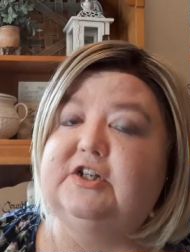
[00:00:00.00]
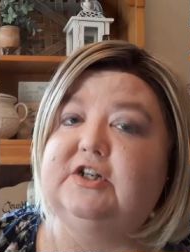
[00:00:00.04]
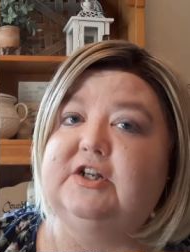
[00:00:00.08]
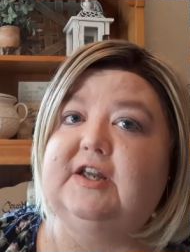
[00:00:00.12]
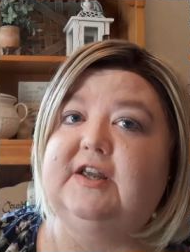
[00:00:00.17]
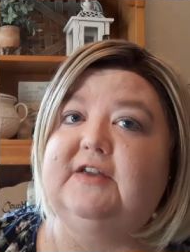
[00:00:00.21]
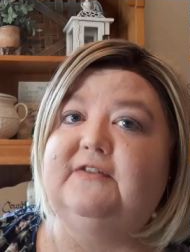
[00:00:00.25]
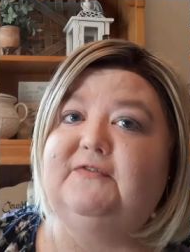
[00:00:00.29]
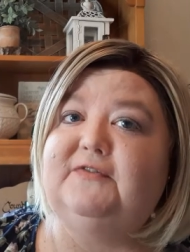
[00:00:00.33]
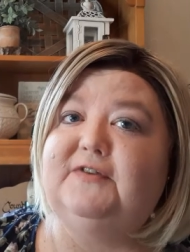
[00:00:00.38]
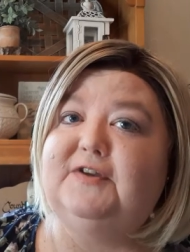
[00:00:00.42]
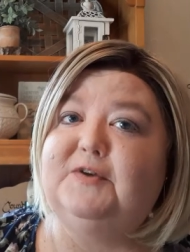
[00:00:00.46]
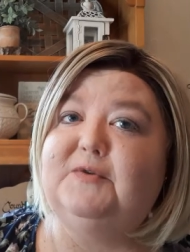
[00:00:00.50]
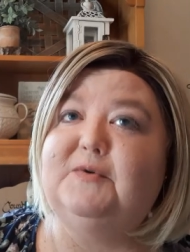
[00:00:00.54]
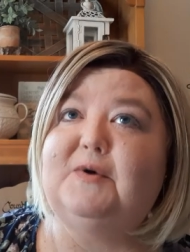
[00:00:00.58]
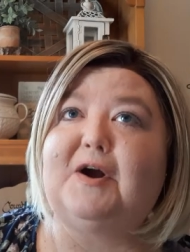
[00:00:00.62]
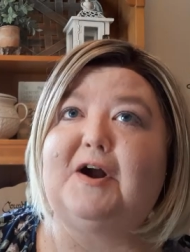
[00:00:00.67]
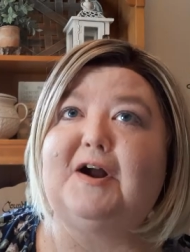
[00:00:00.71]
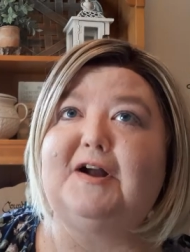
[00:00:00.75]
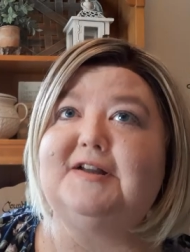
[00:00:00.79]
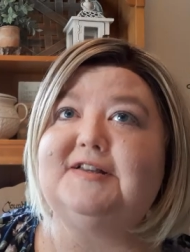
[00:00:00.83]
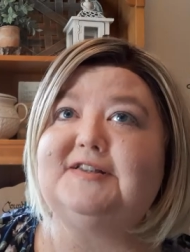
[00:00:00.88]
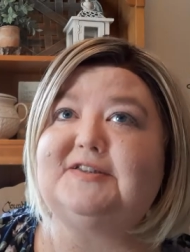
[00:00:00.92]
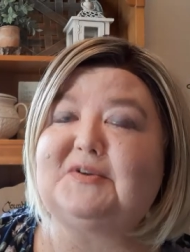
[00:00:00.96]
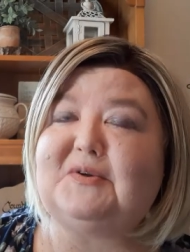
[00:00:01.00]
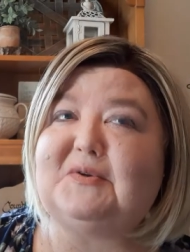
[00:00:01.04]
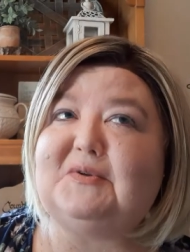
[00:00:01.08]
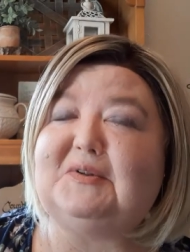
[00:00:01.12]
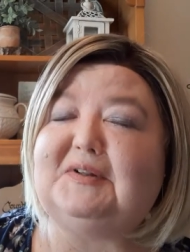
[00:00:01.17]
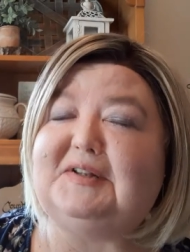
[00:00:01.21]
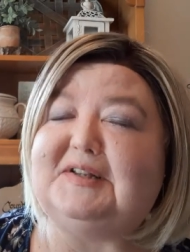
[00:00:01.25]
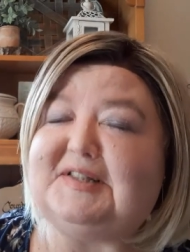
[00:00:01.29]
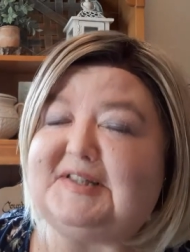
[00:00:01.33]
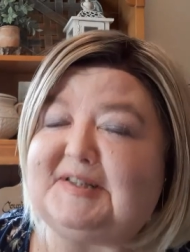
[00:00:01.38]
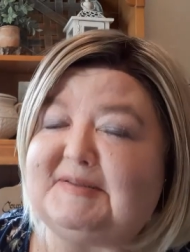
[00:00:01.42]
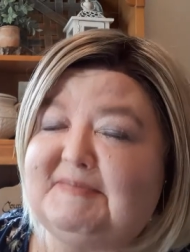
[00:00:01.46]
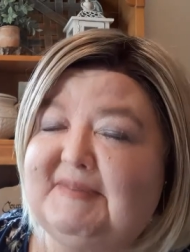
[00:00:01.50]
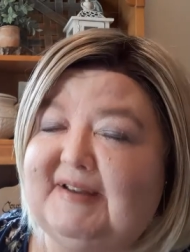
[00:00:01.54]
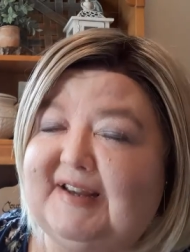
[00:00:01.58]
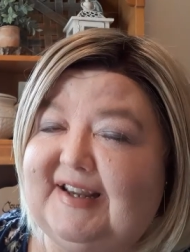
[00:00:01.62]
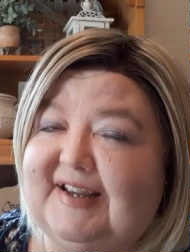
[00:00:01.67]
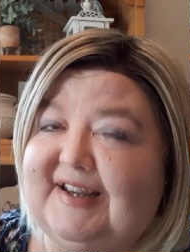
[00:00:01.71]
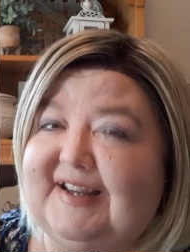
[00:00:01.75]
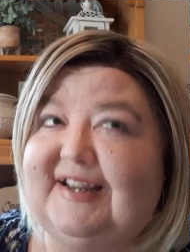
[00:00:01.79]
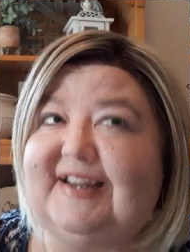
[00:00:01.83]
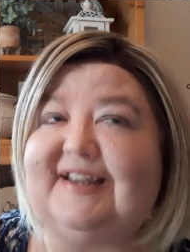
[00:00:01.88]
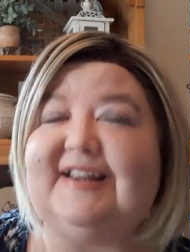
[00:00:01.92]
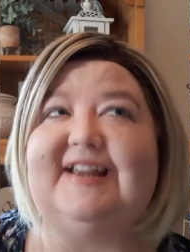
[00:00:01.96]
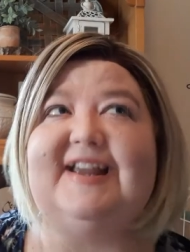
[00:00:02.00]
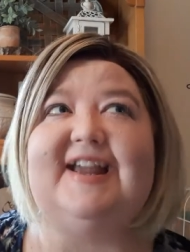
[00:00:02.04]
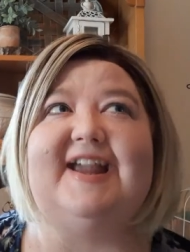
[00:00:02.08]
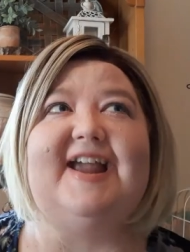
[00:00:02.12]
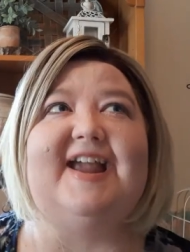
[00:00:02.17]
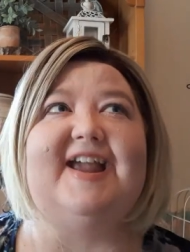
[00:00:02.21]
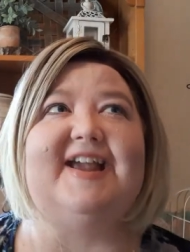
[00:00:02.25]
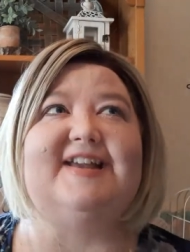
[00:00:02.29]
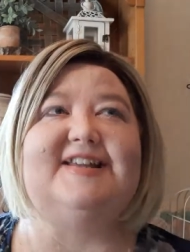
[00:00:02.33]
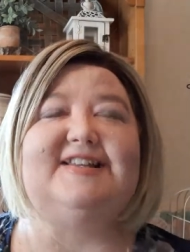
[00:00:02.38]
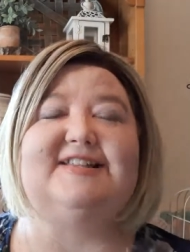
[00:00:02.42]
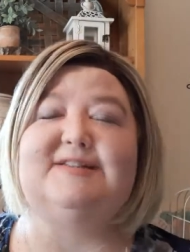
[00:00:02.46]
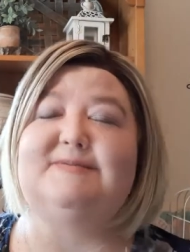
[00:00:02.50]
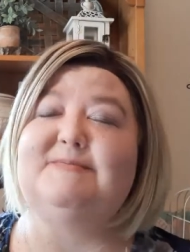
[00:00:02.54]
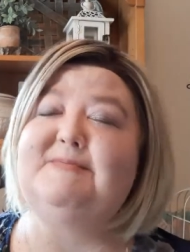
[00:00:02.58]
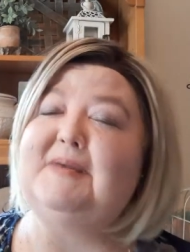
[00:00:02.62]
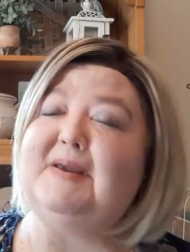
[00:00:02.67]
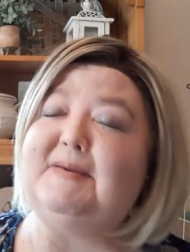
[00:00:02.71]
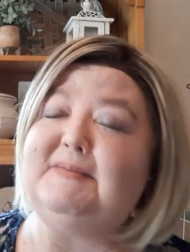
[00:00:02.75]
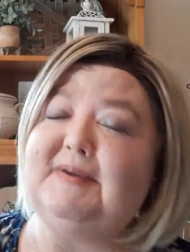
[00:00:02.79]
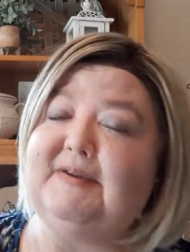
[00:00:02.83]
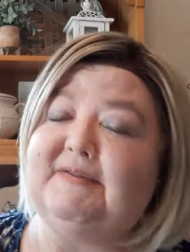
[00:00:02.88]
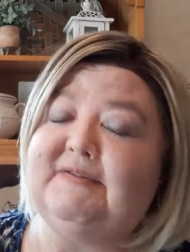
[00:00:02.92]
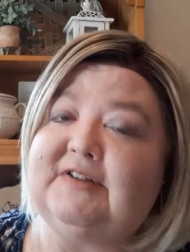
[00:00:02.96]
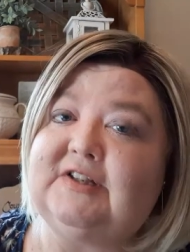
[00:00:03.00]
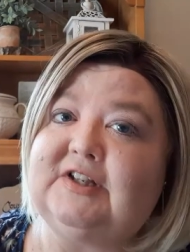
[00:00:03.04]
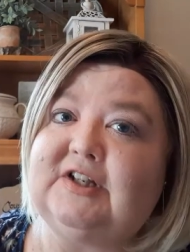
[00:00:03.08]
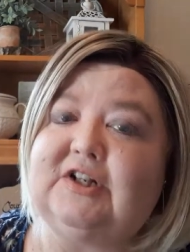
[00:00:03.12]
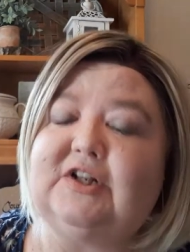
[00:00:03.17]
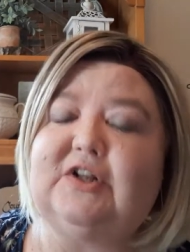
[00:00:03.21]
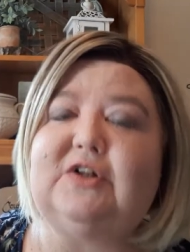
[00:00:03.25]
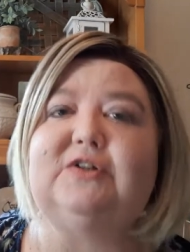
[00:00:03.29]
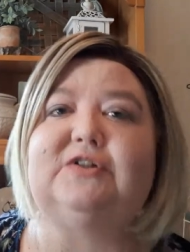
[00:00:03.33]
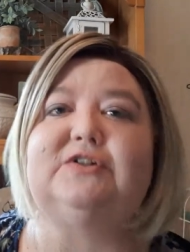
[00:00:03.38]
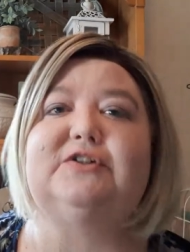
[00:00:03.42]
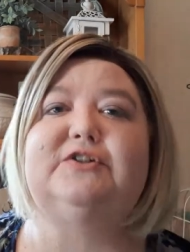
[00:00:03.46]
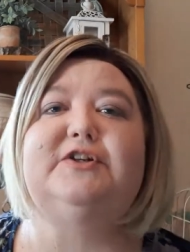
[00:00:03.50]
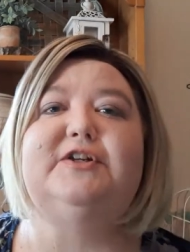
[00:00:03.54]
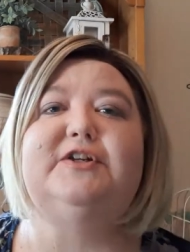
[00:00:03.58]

if you are as old as me and maybe even a little older,